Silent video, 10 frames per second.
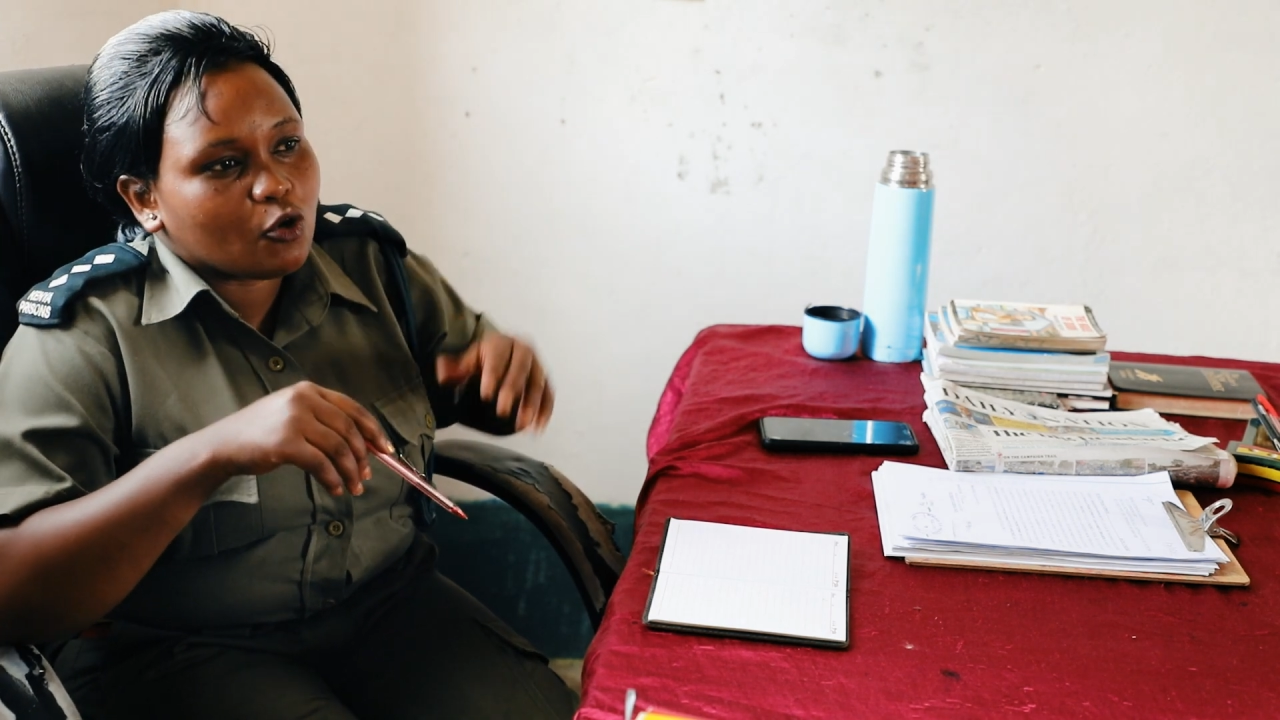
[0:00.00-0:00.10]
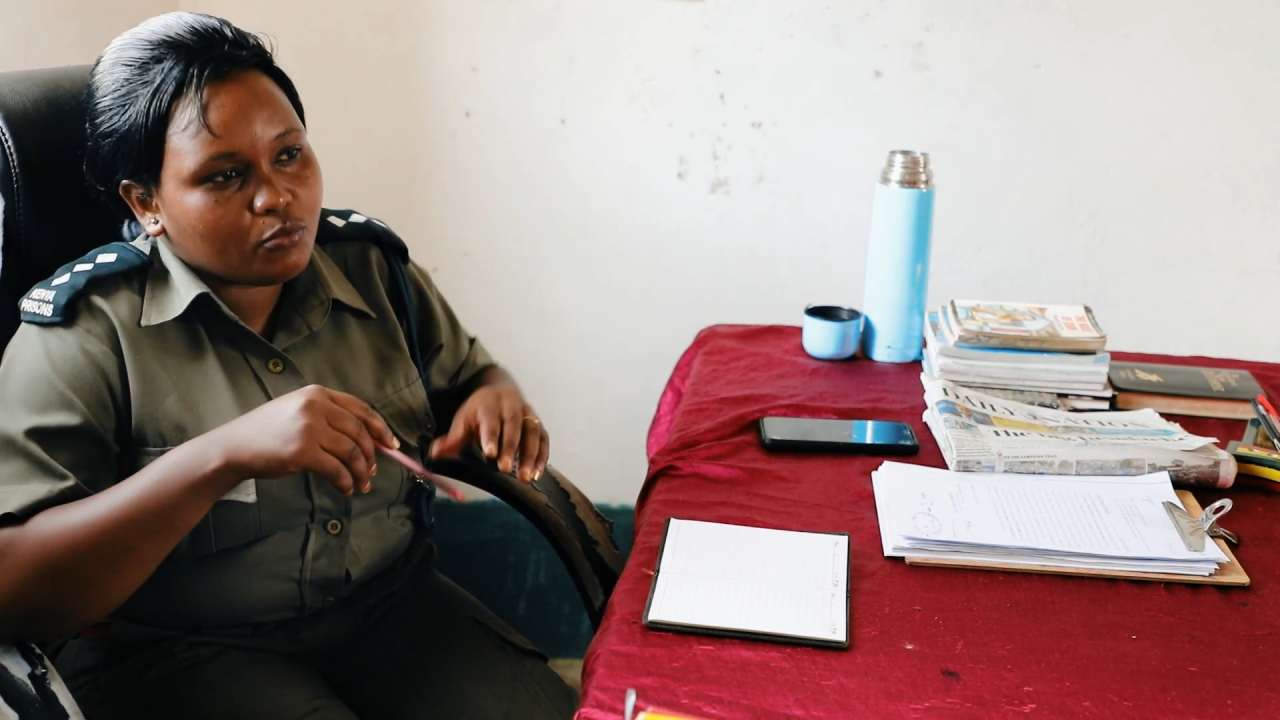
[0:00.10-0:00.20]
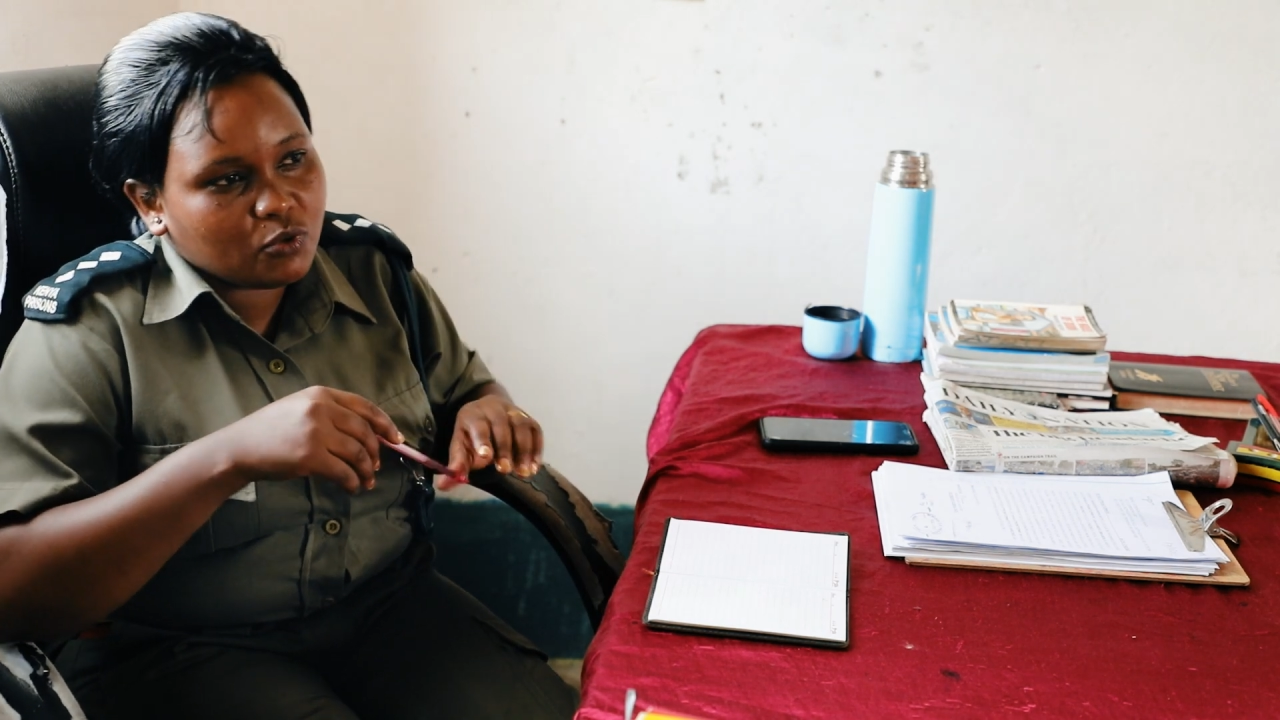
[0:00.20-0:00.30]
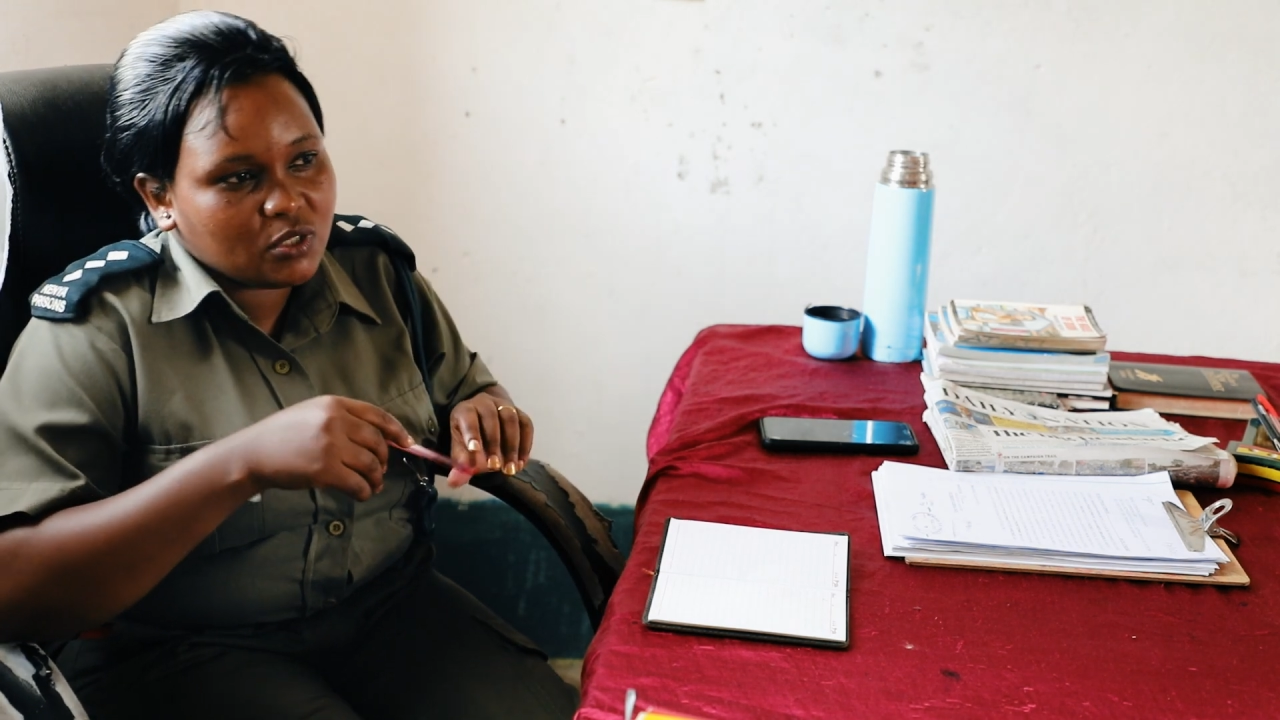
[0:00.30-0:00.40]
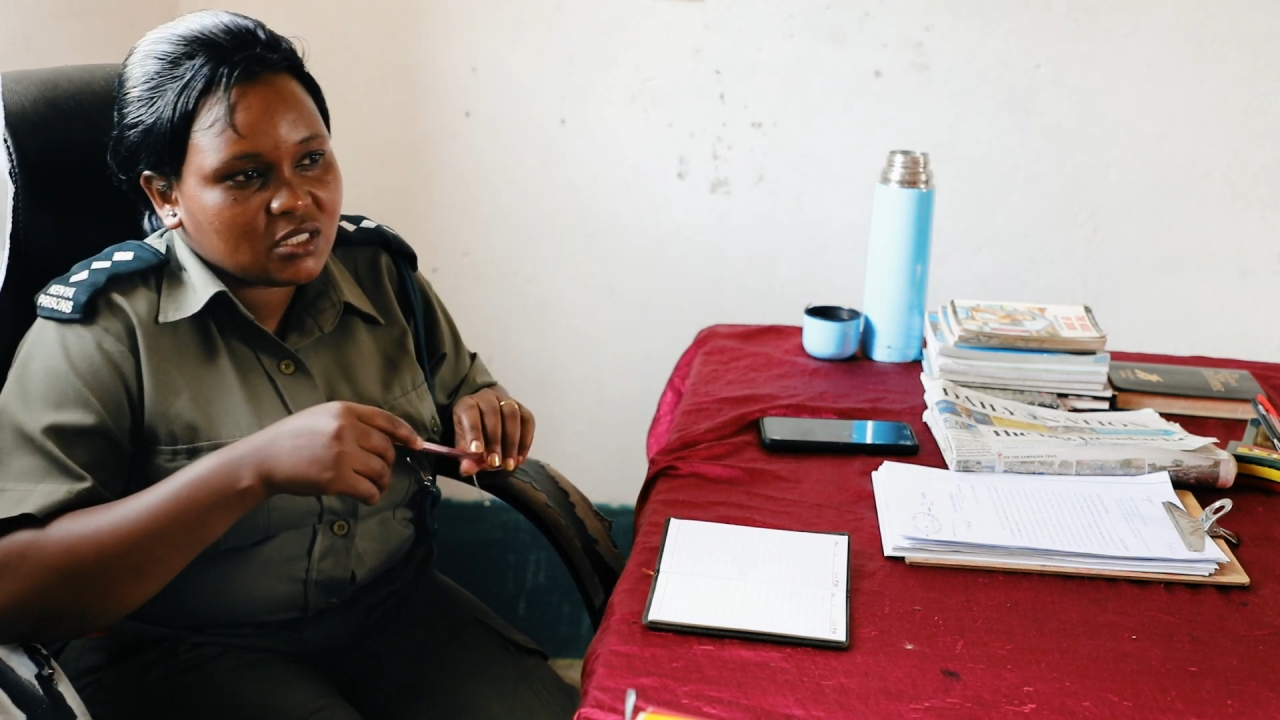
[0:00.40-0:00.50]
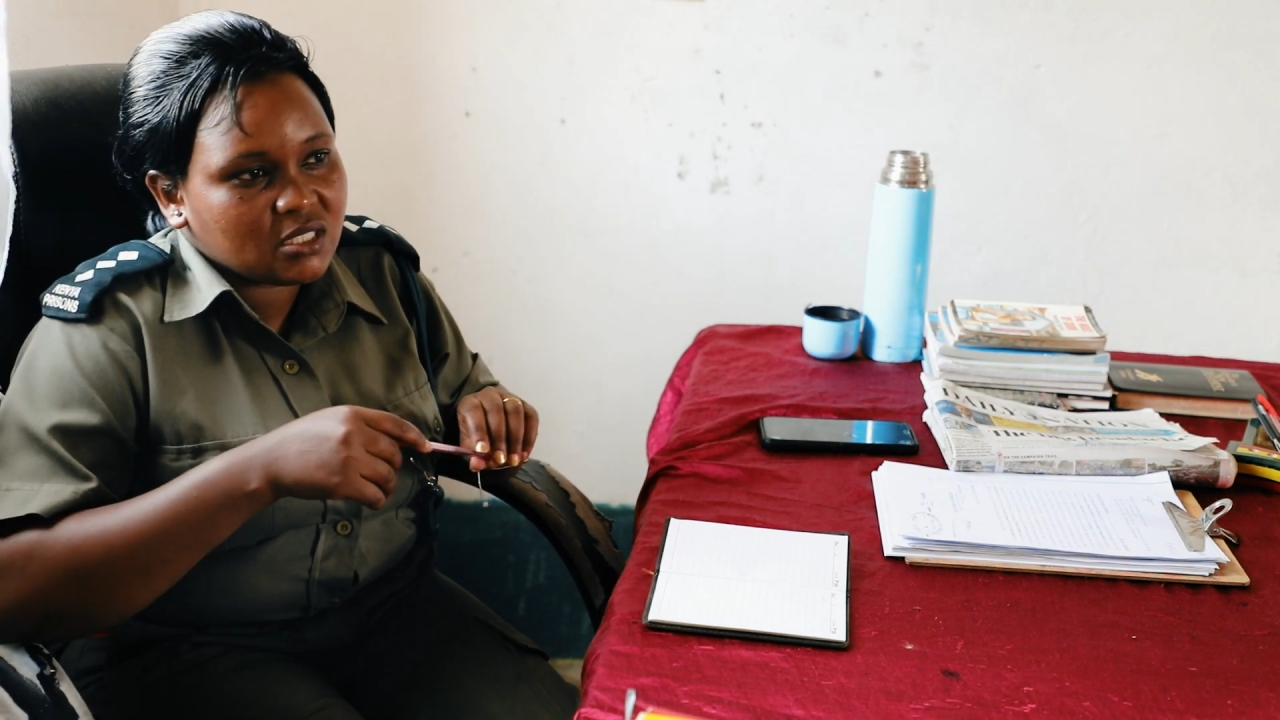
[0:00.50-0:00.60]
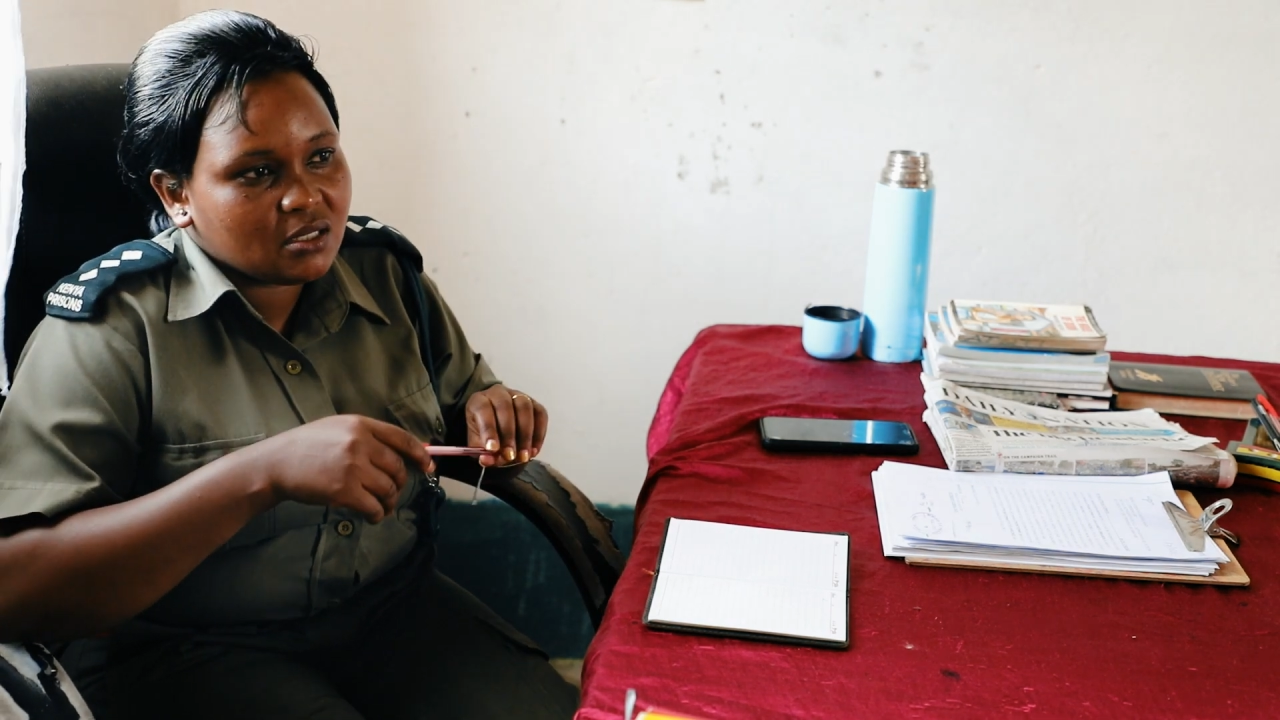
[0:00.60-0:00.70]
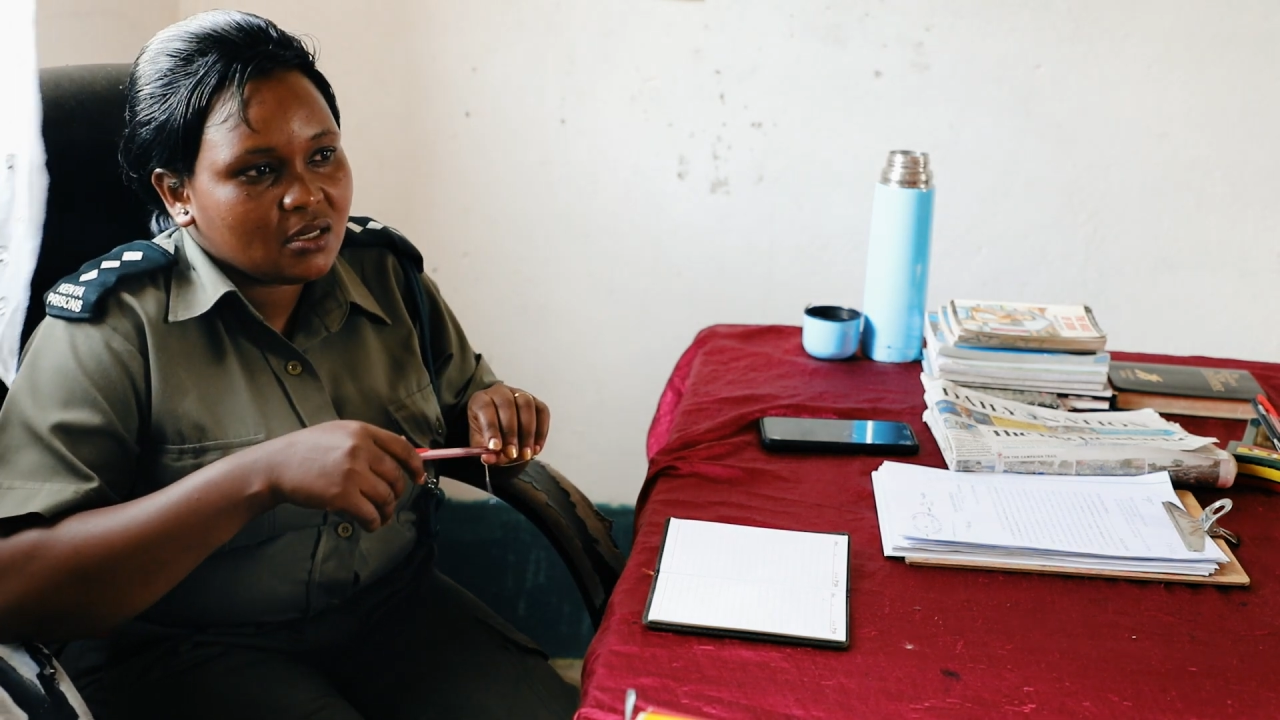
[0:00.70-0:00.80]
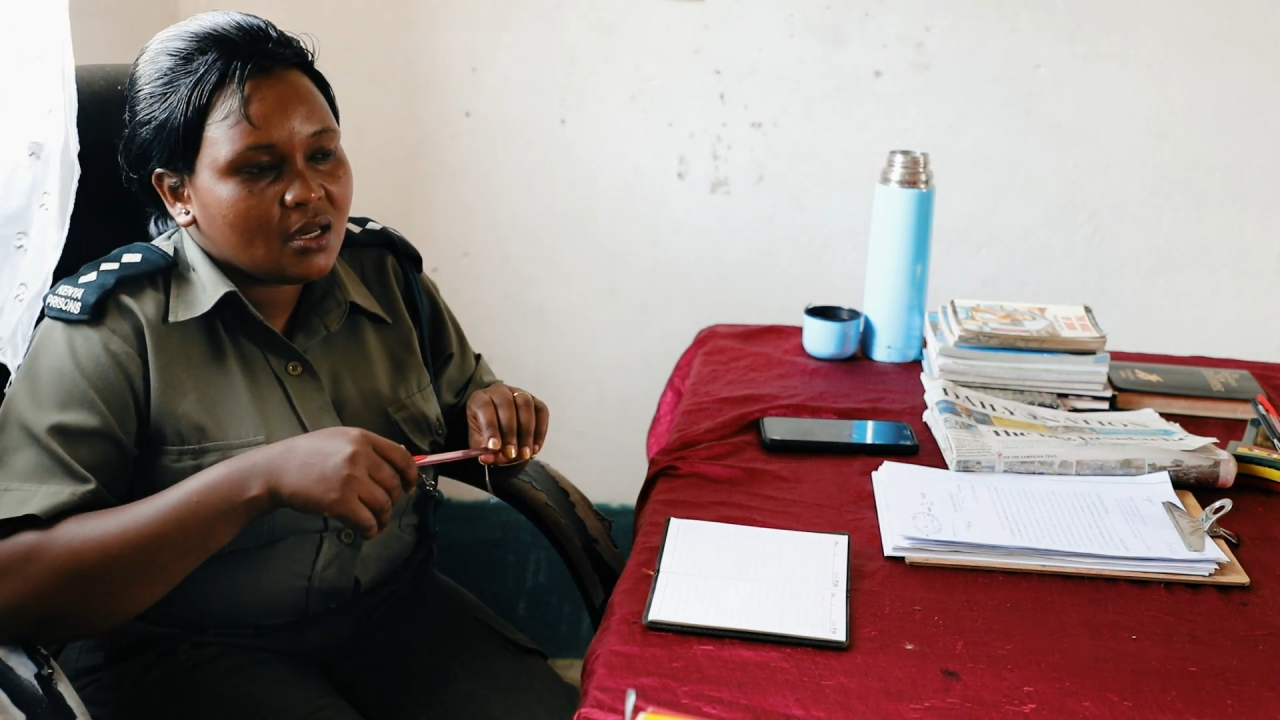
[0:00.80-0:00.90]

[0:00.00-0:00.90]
community.